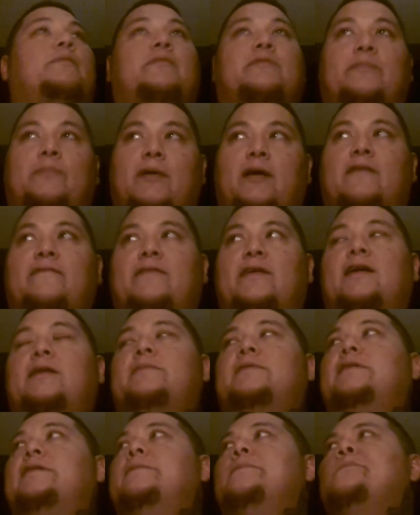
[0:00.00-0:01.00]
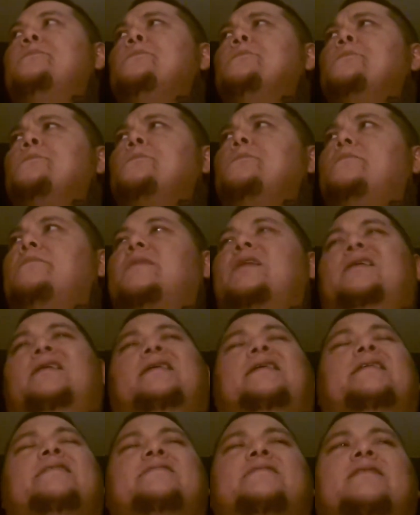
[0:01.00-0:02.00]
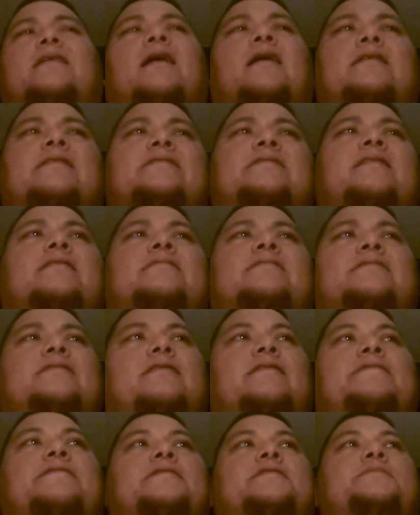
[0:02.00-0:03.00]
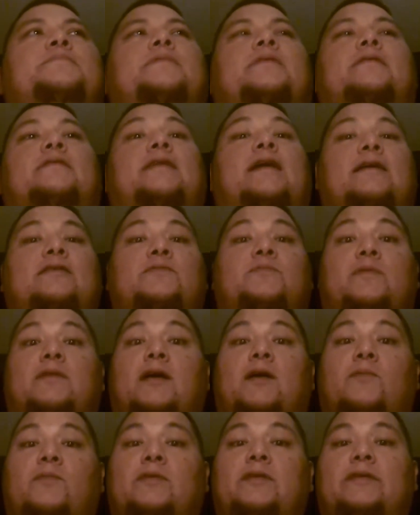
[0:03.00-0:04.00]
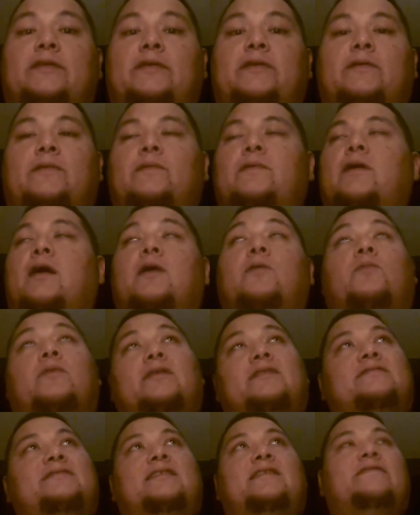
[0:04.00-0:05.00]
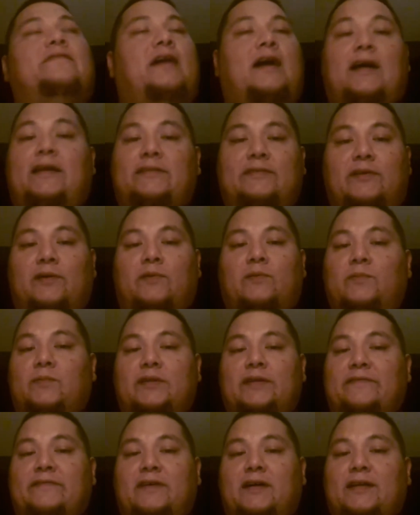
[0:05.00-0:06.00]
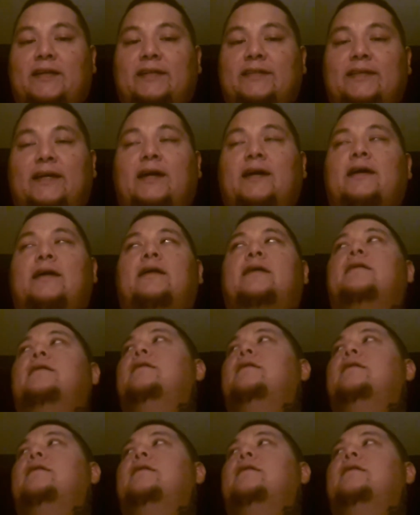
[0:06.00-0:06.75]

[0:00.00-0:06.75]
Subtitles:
with my family. And I guess it kind of sounds selfish, but that's what I want to do. I want to live. I don't want to fucking die.